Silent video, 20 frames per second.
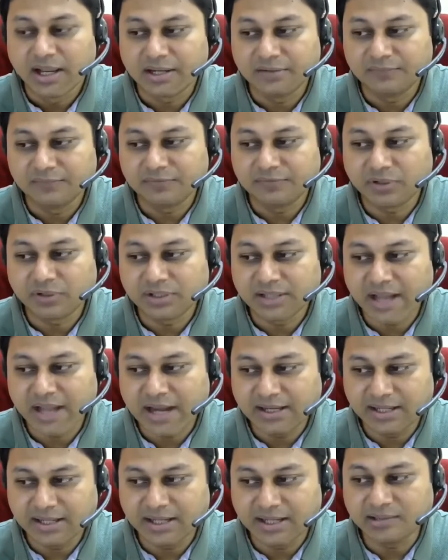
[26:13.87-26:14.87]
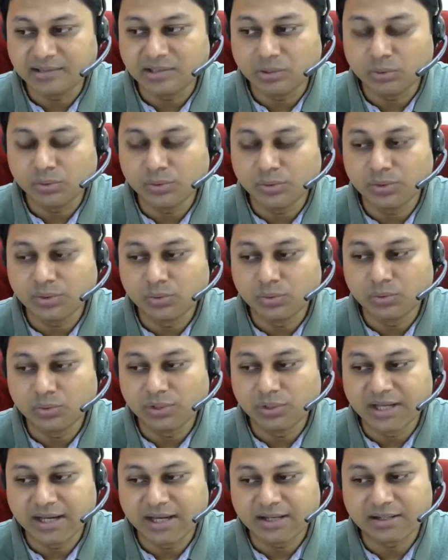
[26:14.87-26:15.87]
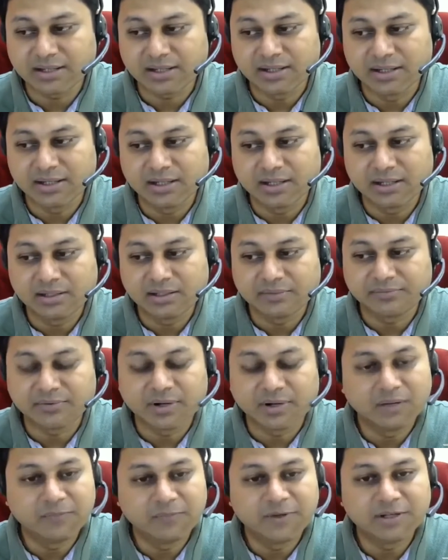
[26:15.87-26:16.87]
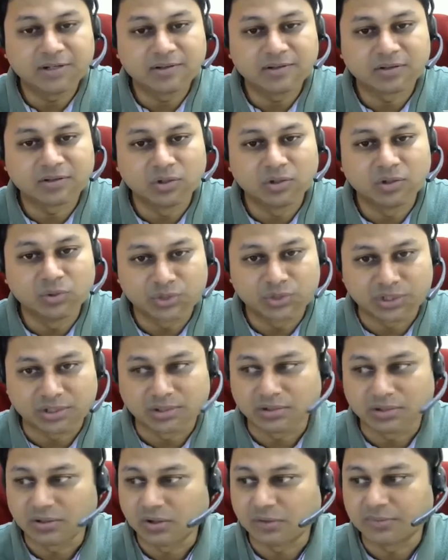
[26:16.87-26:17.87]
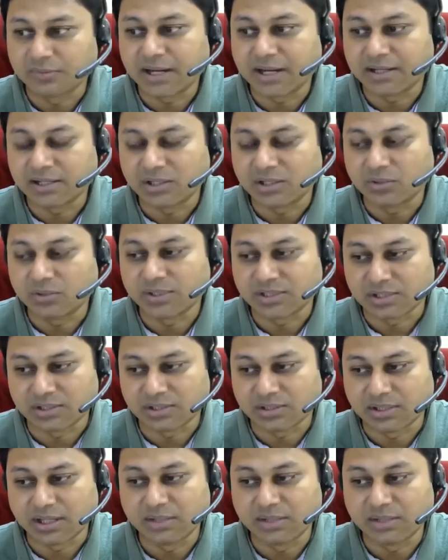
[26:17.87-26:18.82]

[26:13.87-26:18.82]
And for that case, you will get the fundamental solution of that equation,